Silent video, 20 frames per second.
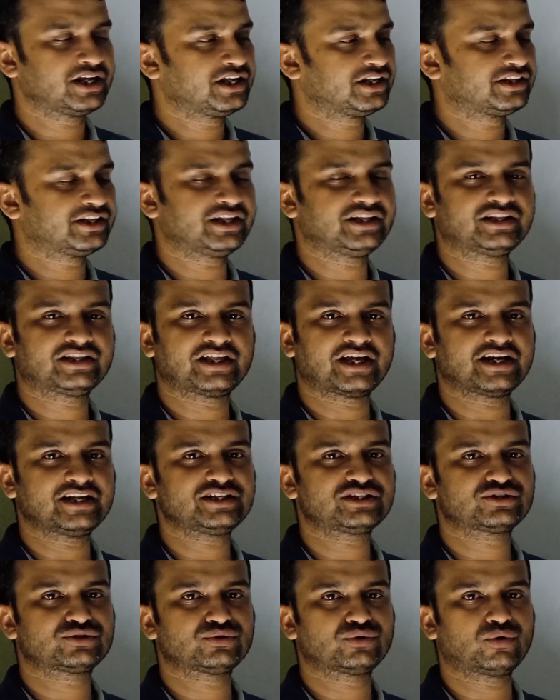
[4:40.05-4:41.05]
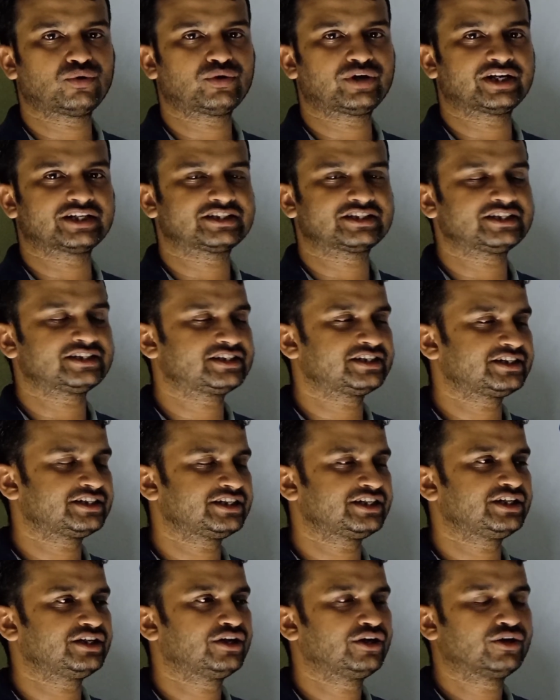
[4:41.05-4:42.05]
then there is no
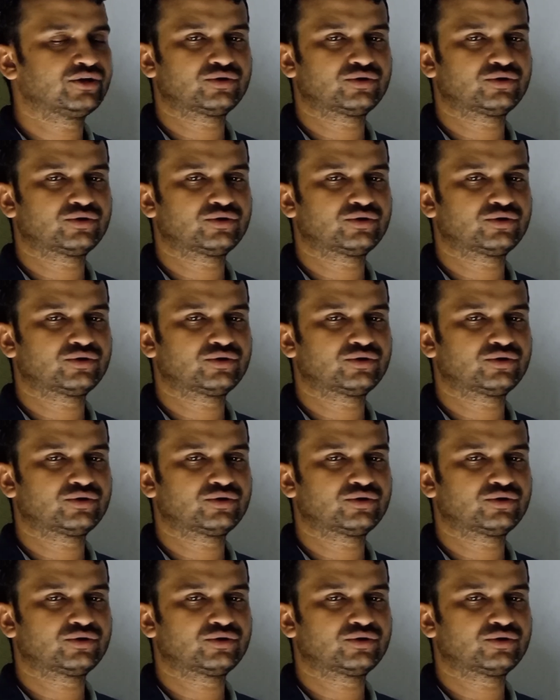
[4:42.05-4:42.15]
necessity